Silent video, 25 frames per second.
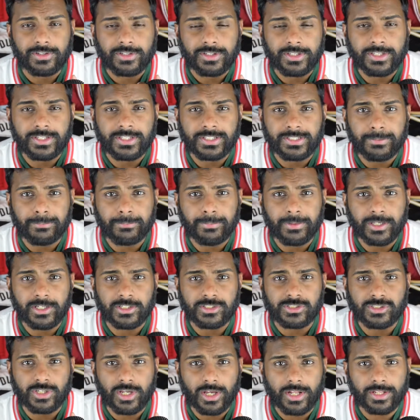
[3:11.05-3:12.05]
He hit the
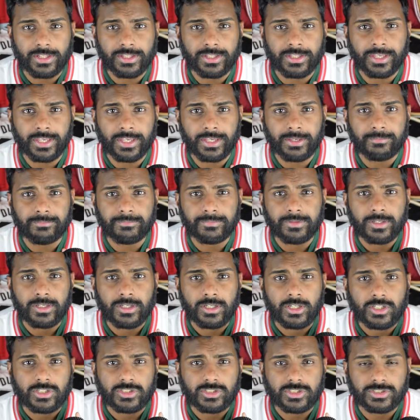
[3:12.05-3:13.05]
biggest shot of the game
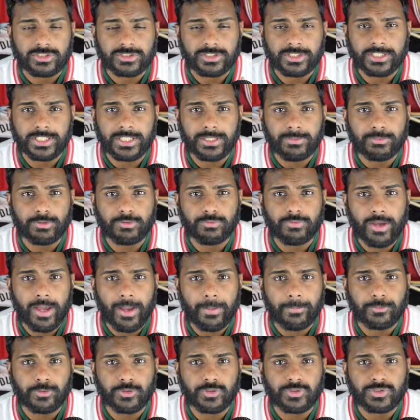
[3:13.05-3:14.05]
just to keep the
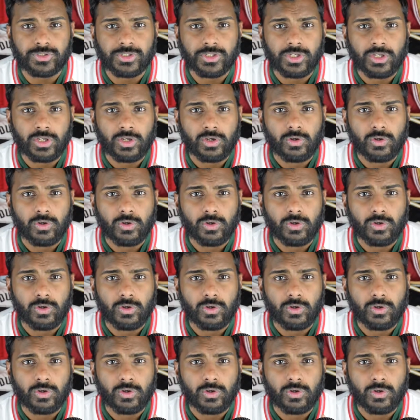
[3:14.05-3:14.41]
Raptors